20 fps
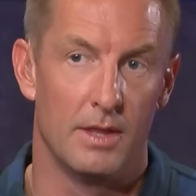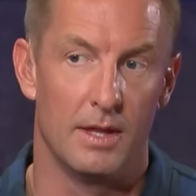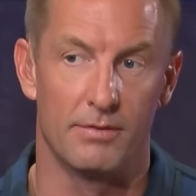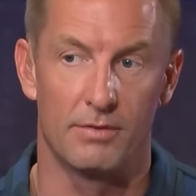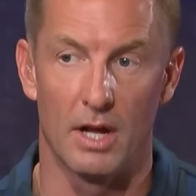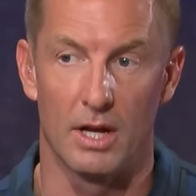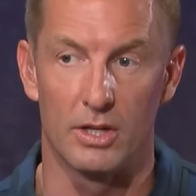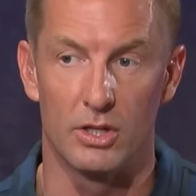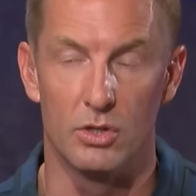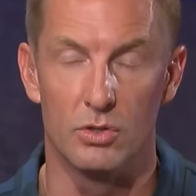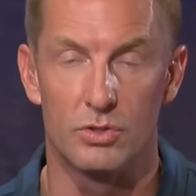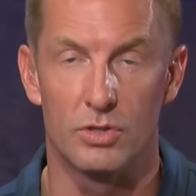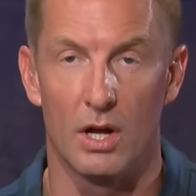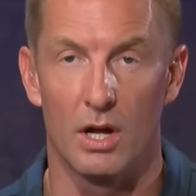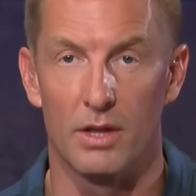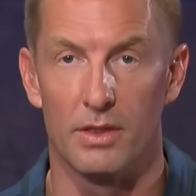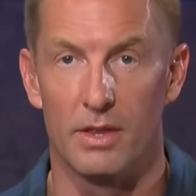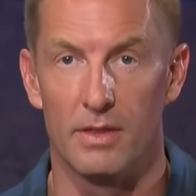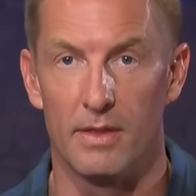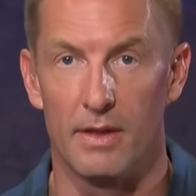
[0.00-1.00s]
They've got
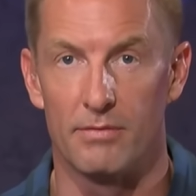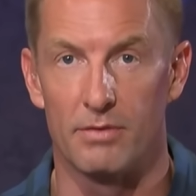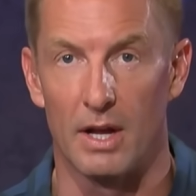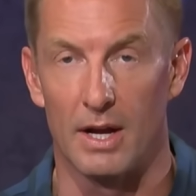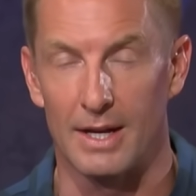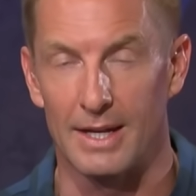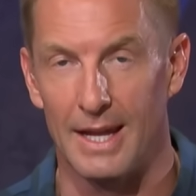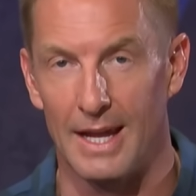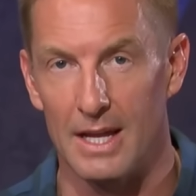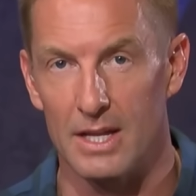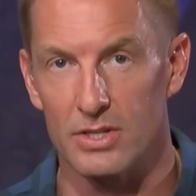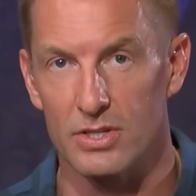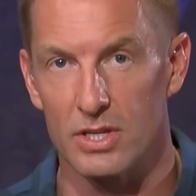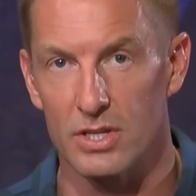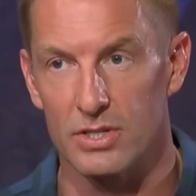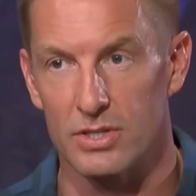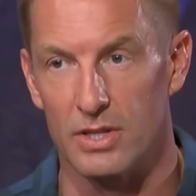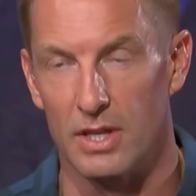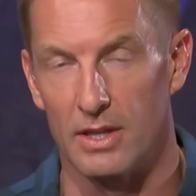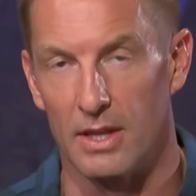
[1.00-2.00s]
Utah, then they've got
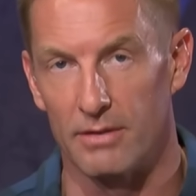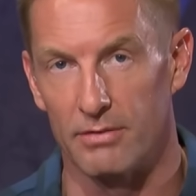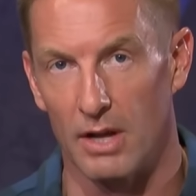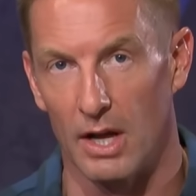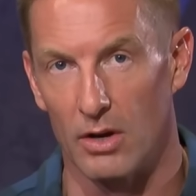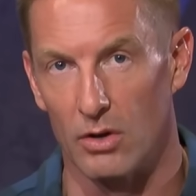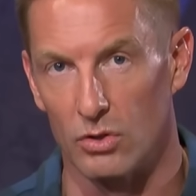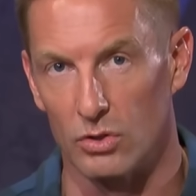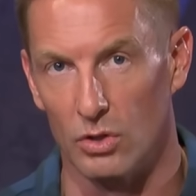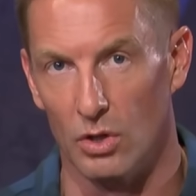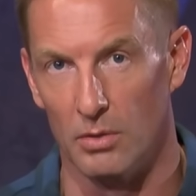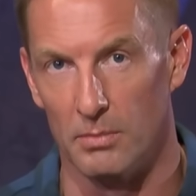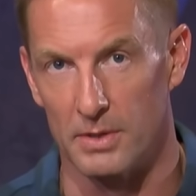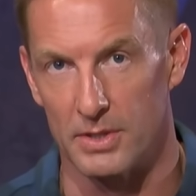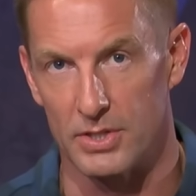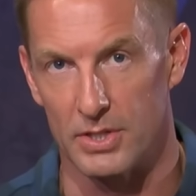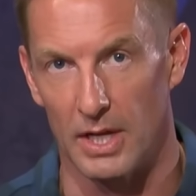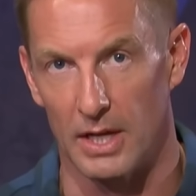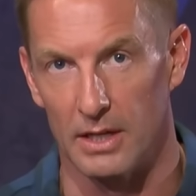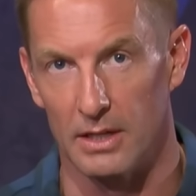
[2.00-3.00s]
Kansas, then they've got
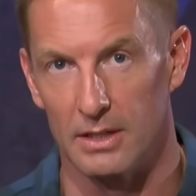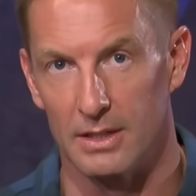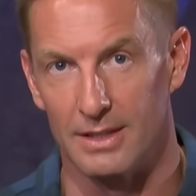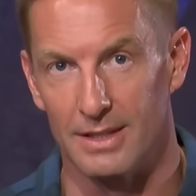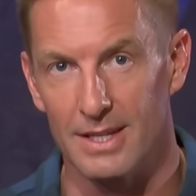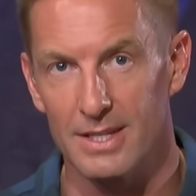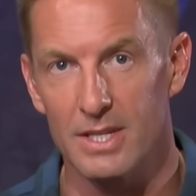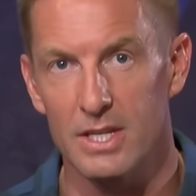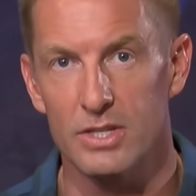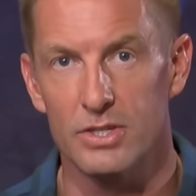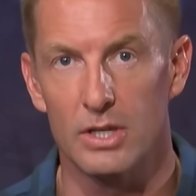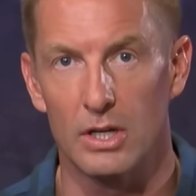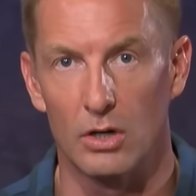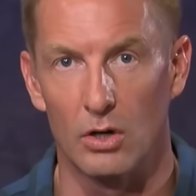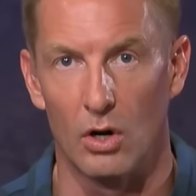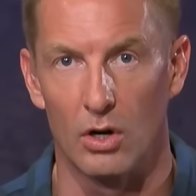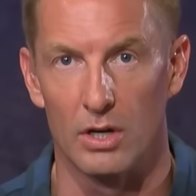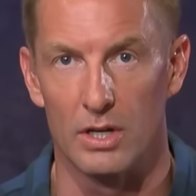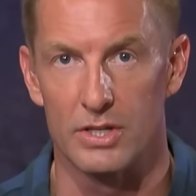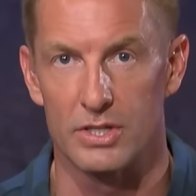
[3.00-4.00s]
Oklahoma State. This is
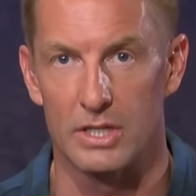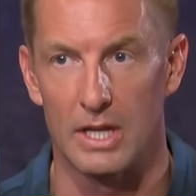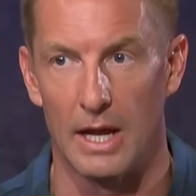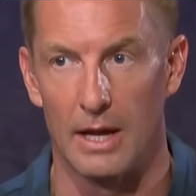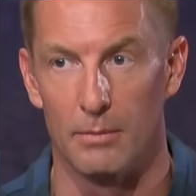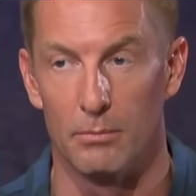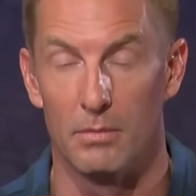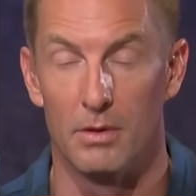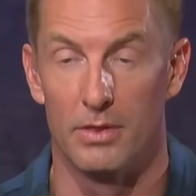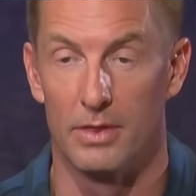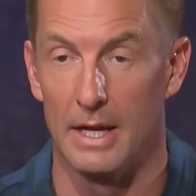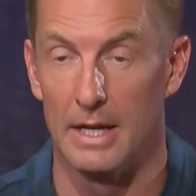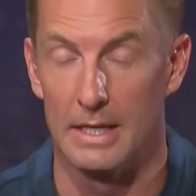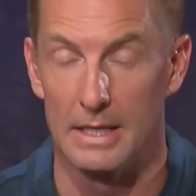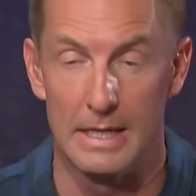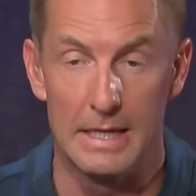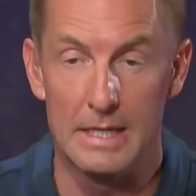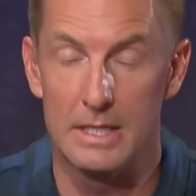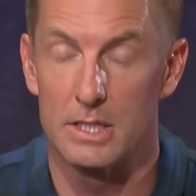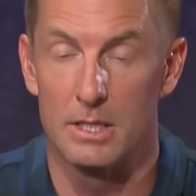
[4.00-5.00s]
their hardest game. They
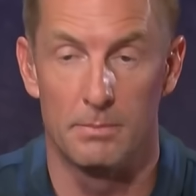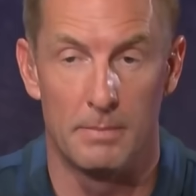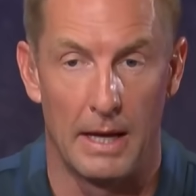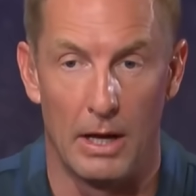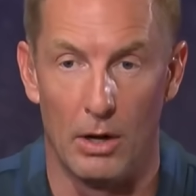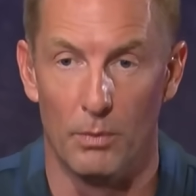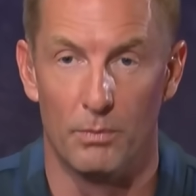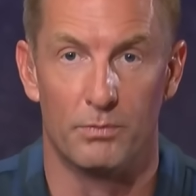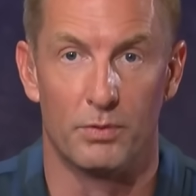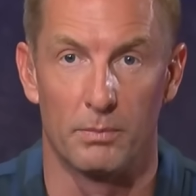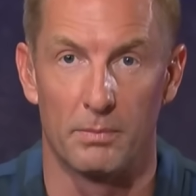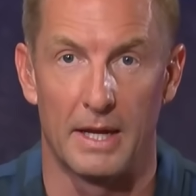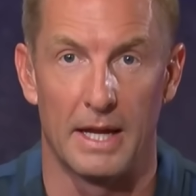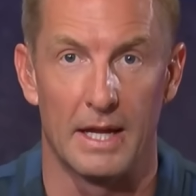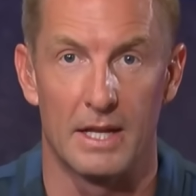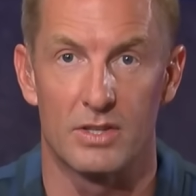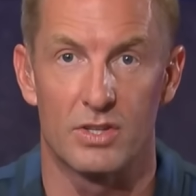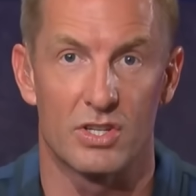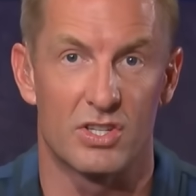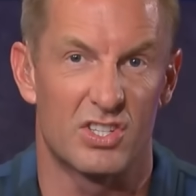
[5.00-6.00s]
need some help from
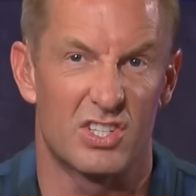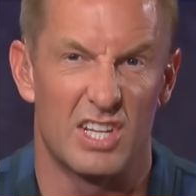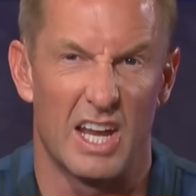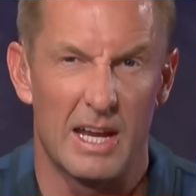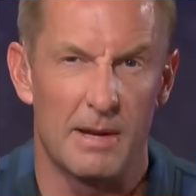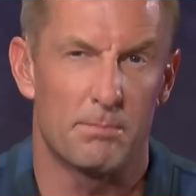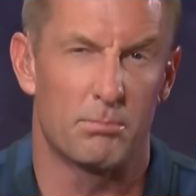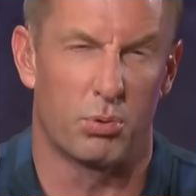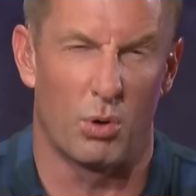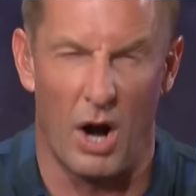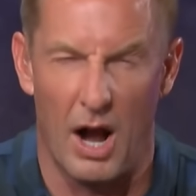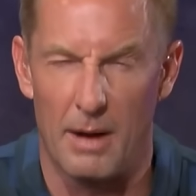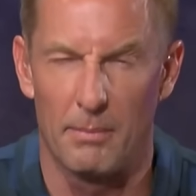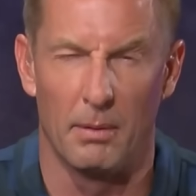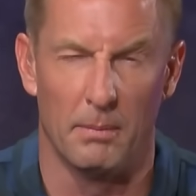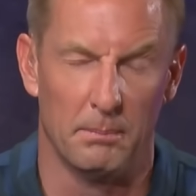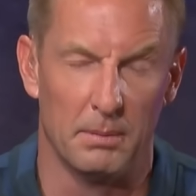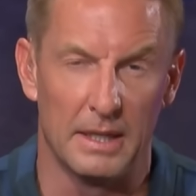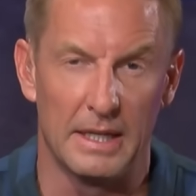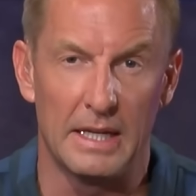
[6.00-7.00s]
Kansas State,
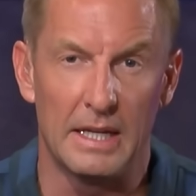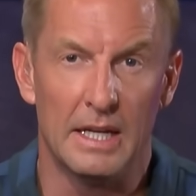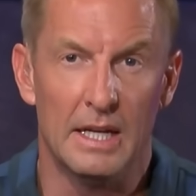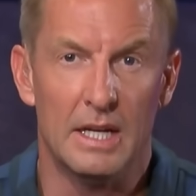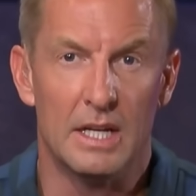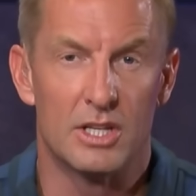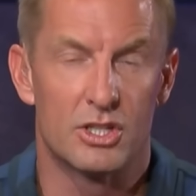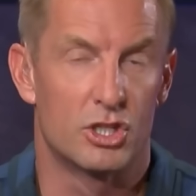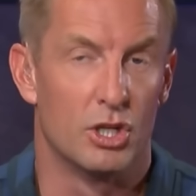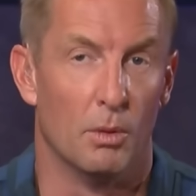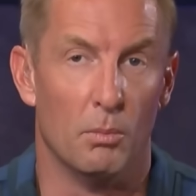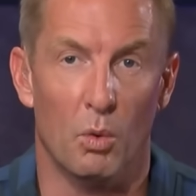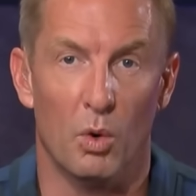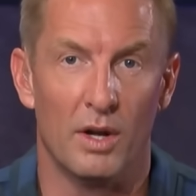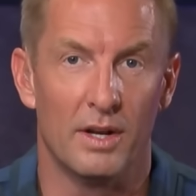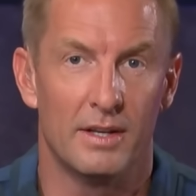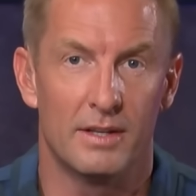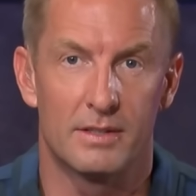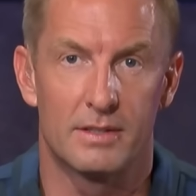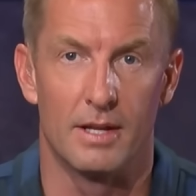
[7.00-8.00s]
probably
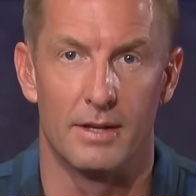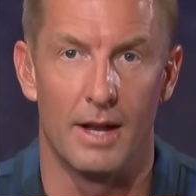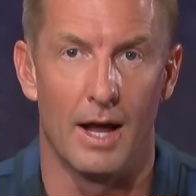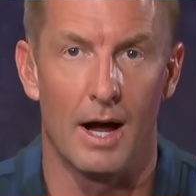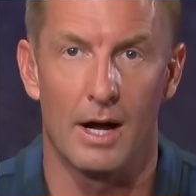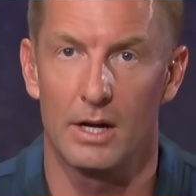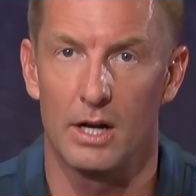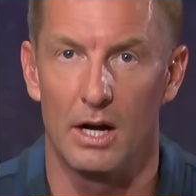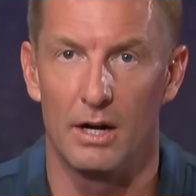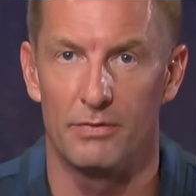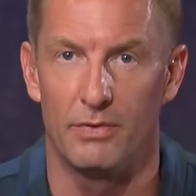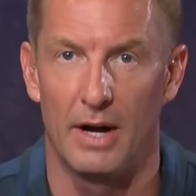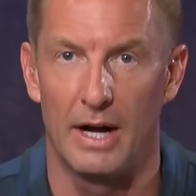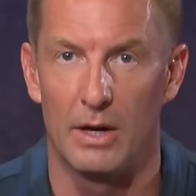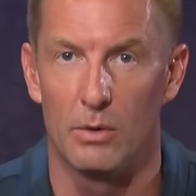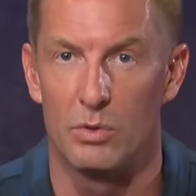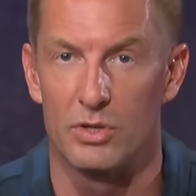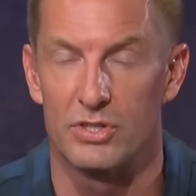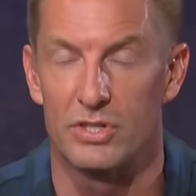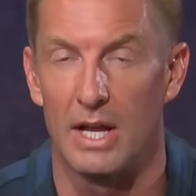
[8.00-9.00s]
someone to knock off
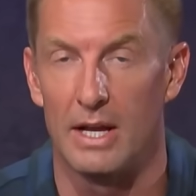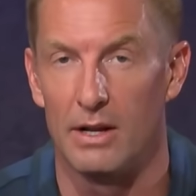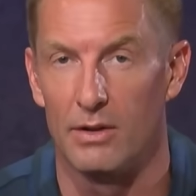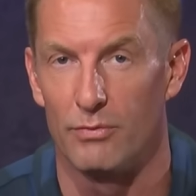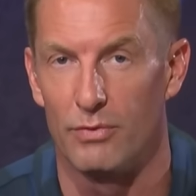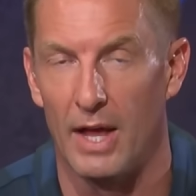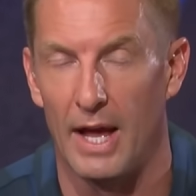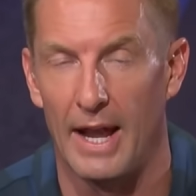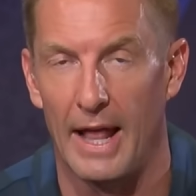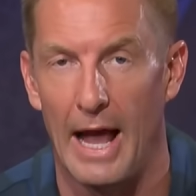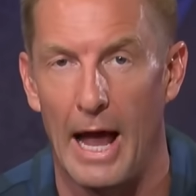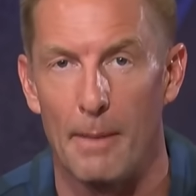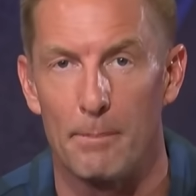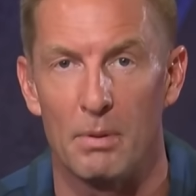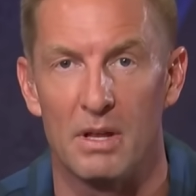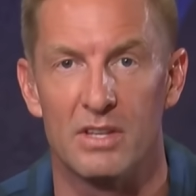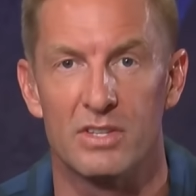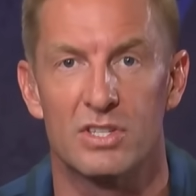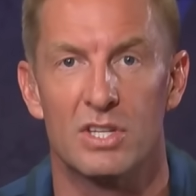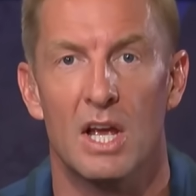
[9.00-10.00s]
Iowa State if that
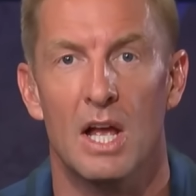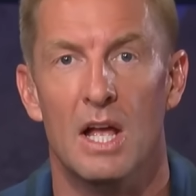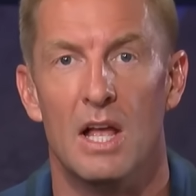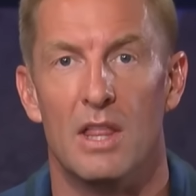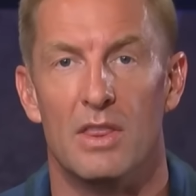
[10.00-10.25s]
happens.